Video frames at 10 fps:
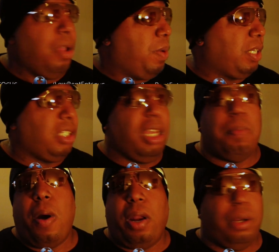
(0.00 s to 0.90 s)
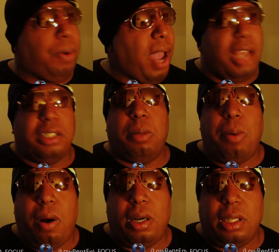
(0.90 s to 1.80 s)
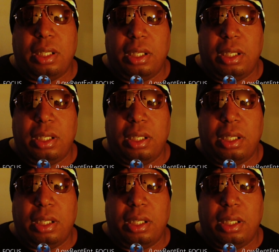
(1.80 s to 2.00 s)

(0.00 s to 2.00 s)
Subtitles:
but the Tea Party crashing the party.